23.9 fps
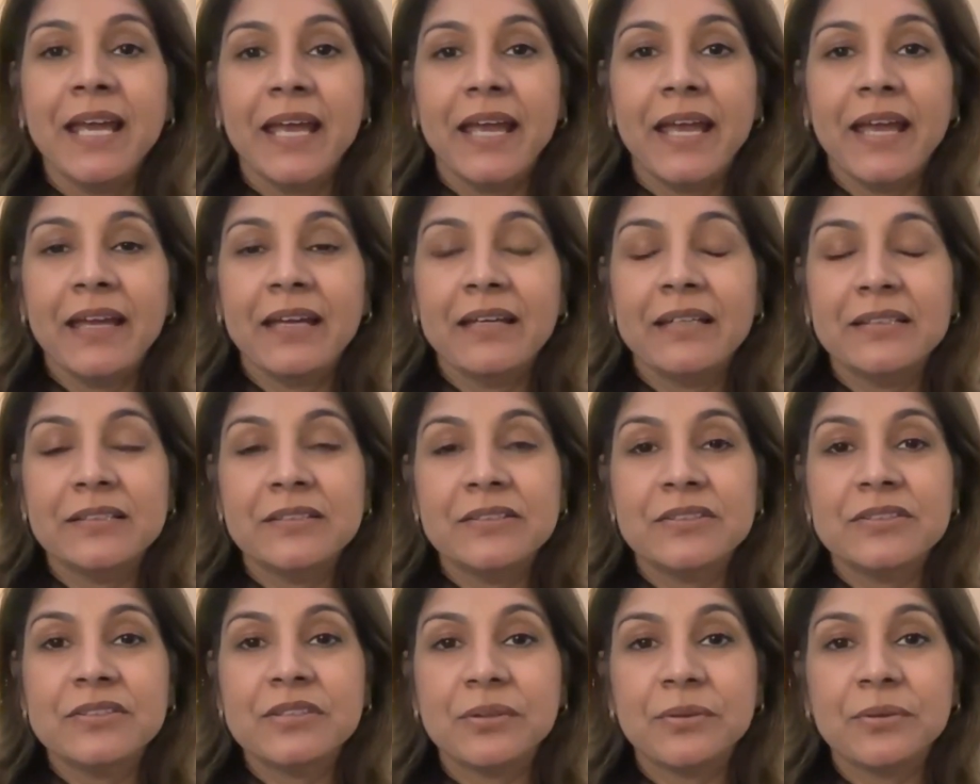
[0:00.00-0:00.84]

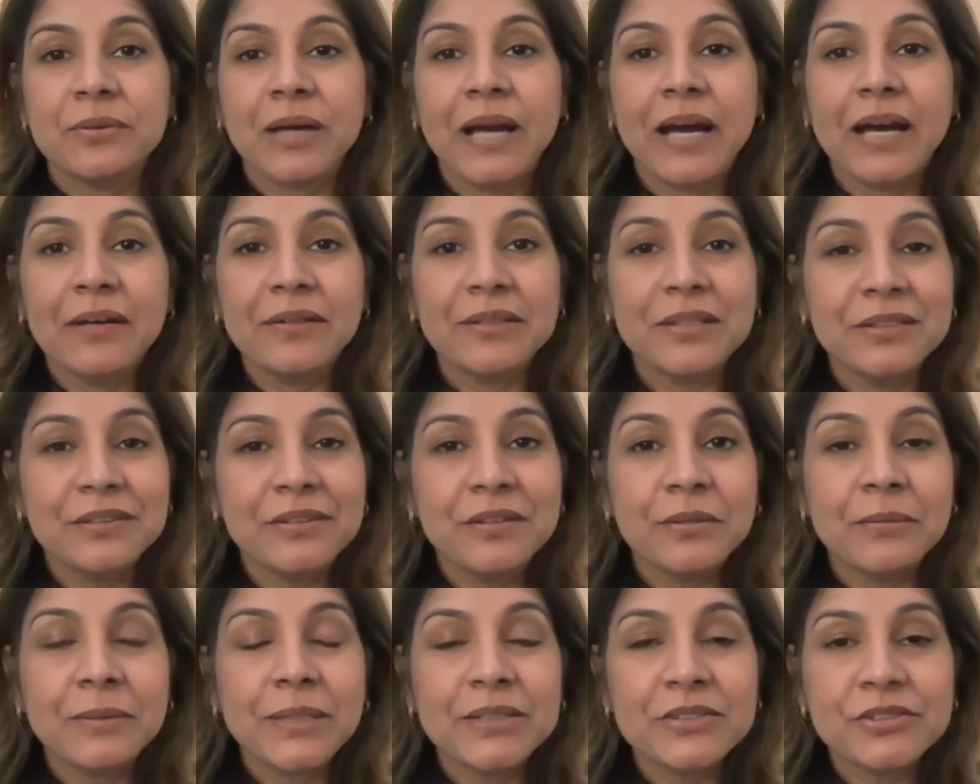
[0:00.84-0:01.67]
And so how do you
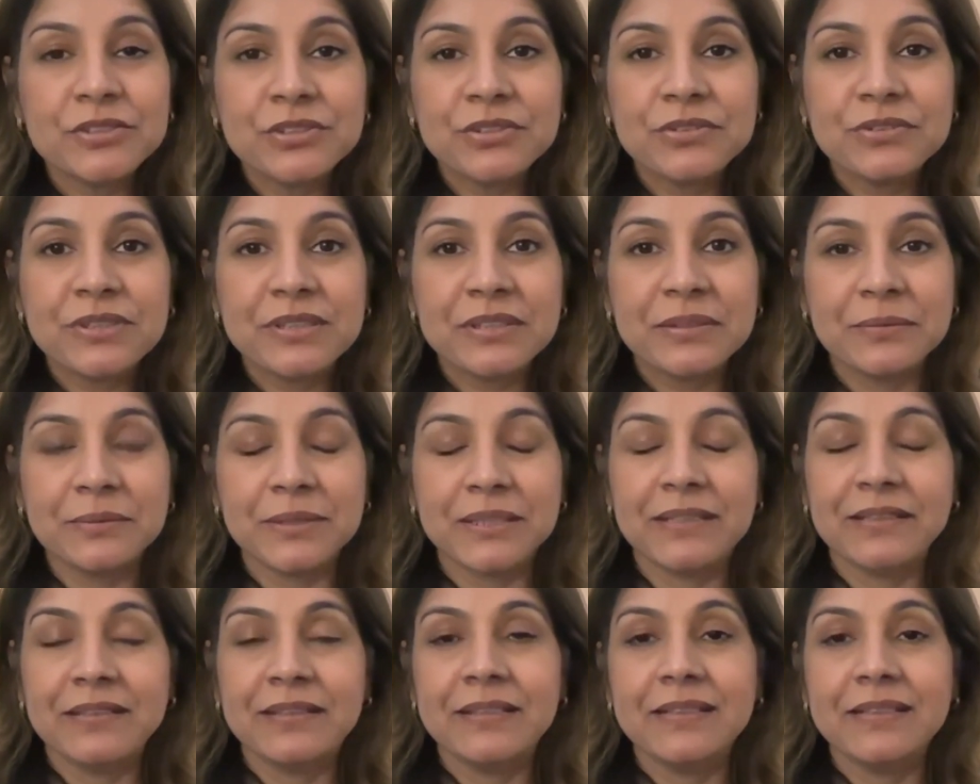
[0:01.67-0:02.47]
go about choosing one?